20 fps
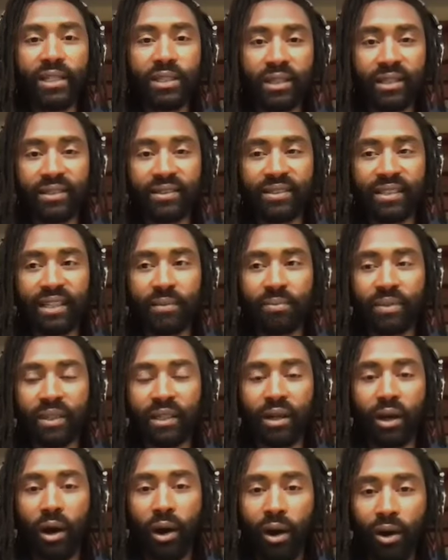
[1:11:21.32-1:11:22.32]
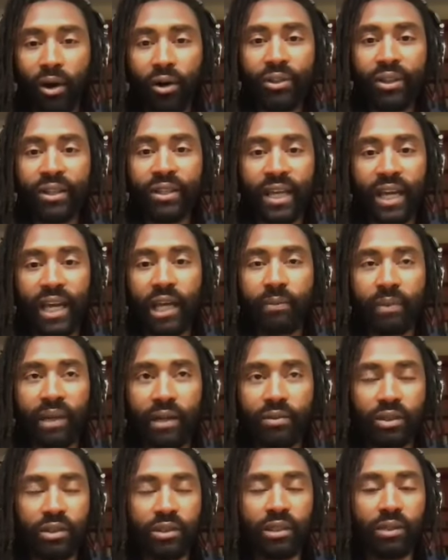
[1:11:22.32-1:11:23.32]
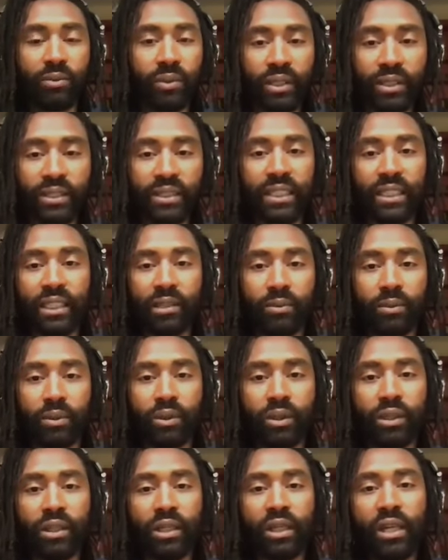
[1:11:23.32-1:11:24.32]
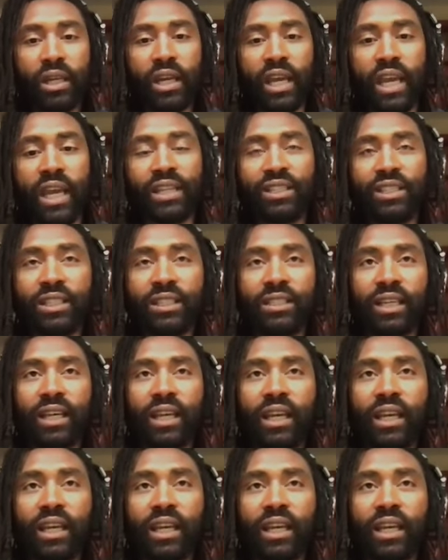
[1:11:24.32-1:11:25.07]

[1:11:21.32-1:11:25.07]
on something all the time. I just didn't want to see it anymore. And she's like,